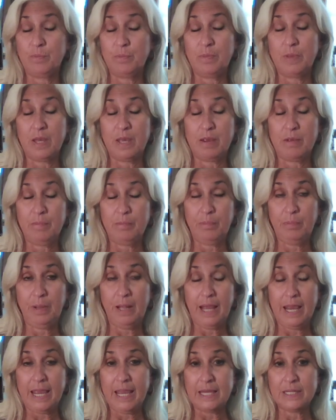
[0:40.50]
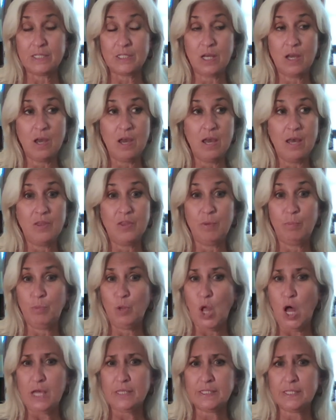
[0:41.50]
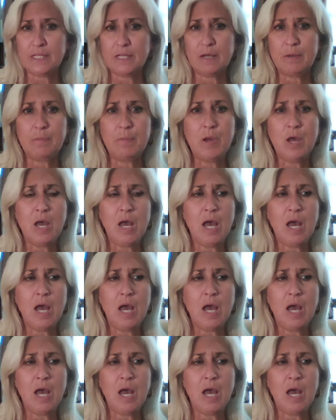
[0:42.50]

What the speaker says: the plant, the blossom,